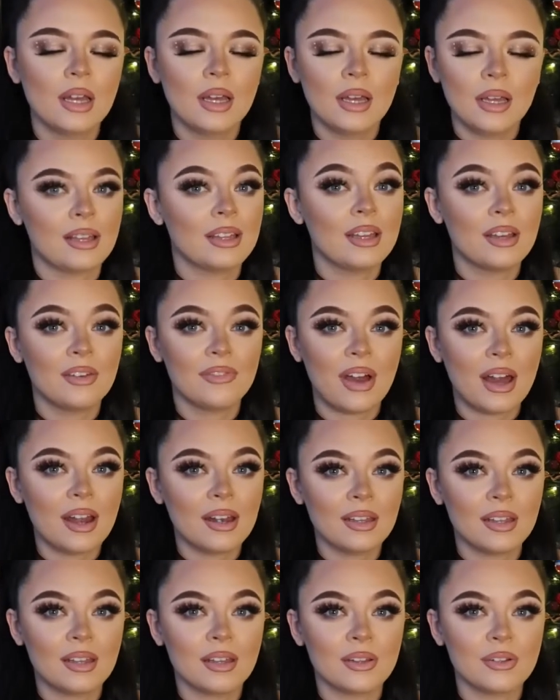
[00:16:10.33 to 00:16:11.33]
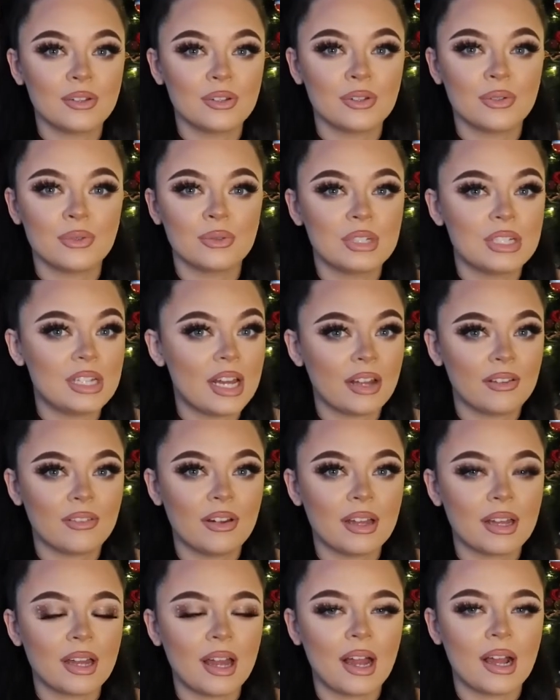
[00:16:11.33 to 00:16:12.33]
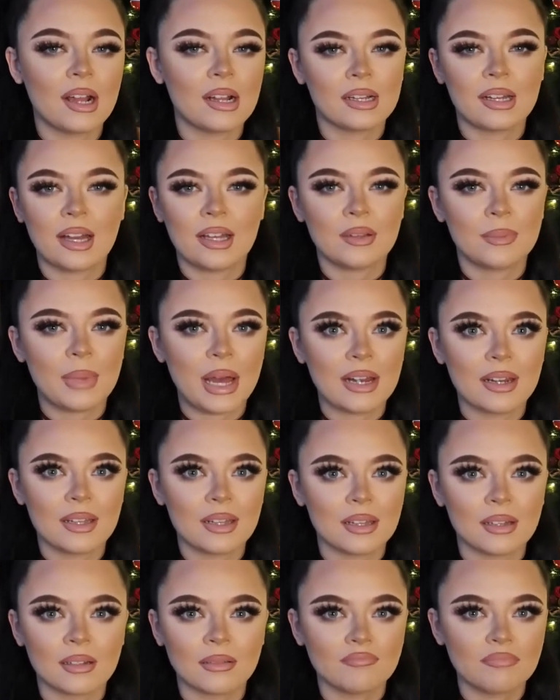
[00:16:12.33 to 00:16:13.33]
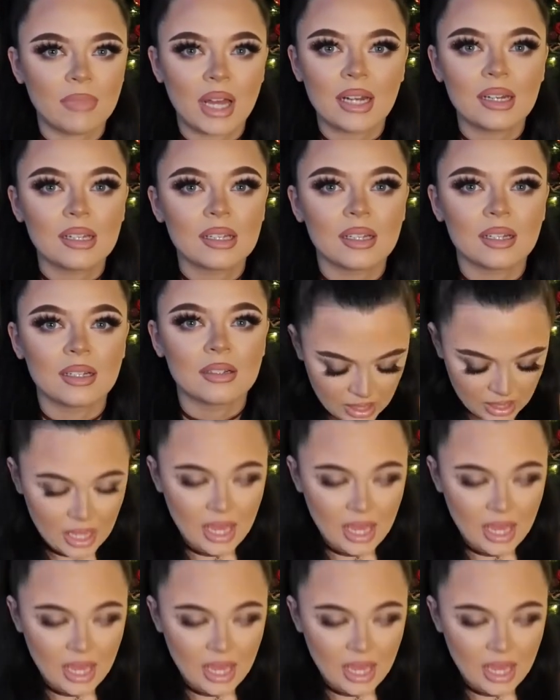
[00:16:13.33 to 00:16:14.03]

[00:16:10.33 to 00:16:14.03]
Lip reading: Like, think of anything you do to decorate a car, get them anything, anything.